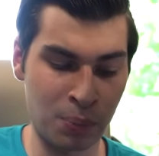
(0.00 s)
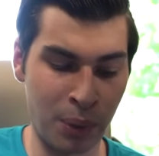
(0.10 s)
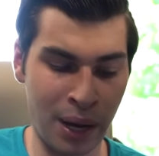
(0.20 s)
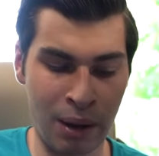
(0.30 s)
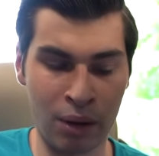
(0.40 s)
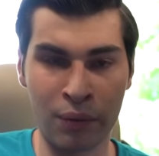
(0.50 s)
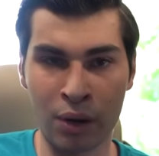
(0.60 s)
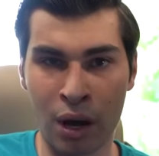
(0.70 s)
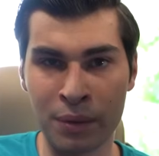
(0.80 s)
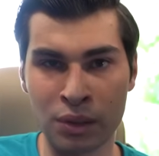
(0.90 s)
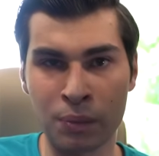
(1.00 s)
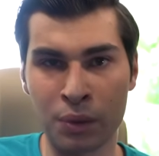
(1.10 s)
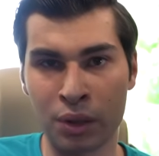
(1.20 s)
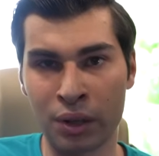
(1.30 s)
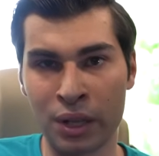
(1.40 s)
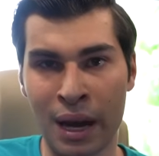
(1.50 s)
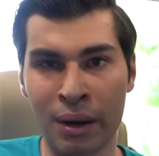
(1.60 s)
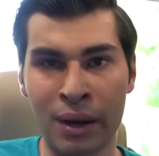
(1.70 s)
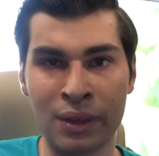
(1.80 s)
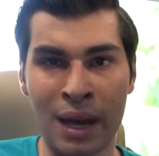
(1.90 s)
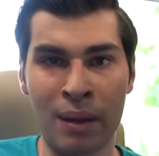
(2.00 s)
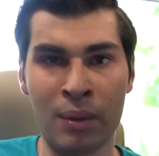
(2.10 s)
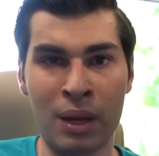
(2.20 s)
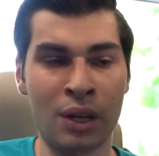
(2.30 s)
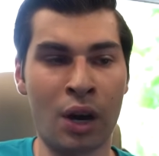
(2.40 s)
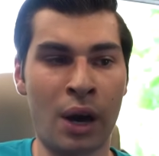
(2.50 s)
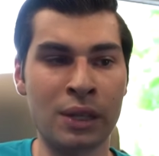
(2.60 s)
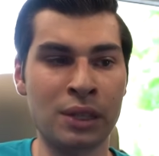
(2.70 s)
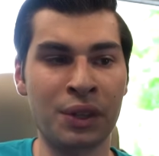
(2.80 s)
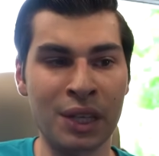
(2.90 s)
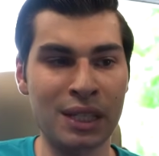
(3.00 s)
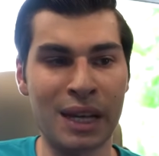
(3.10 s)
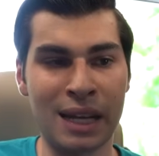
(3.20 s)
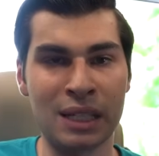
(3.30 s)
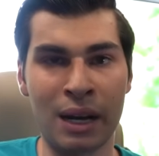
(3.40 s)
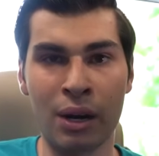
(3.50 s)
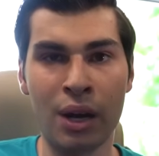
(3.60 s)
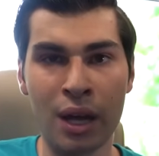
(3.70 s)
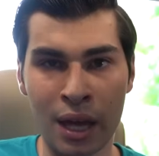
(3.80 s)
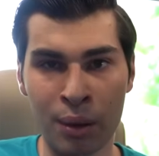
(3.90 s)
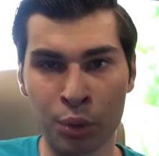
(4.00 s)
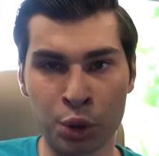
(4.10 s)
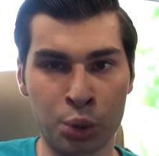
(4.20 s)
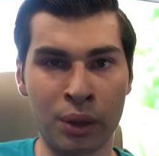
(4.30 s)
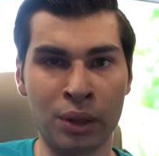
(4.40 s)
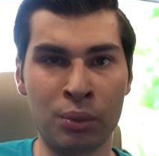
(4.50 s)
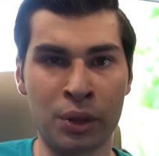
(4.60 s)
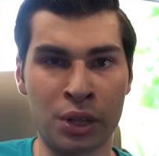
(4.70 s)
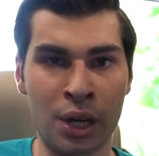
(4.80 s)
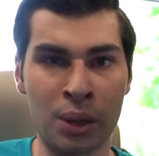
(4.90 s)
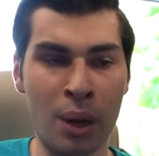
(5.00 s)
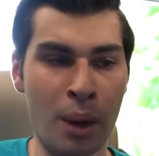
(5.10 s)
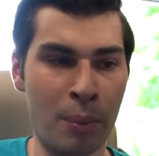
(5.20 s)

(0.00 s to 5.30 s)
But however, obviously if you clear the error and the and the car still thinks it has an error, it will shortly return.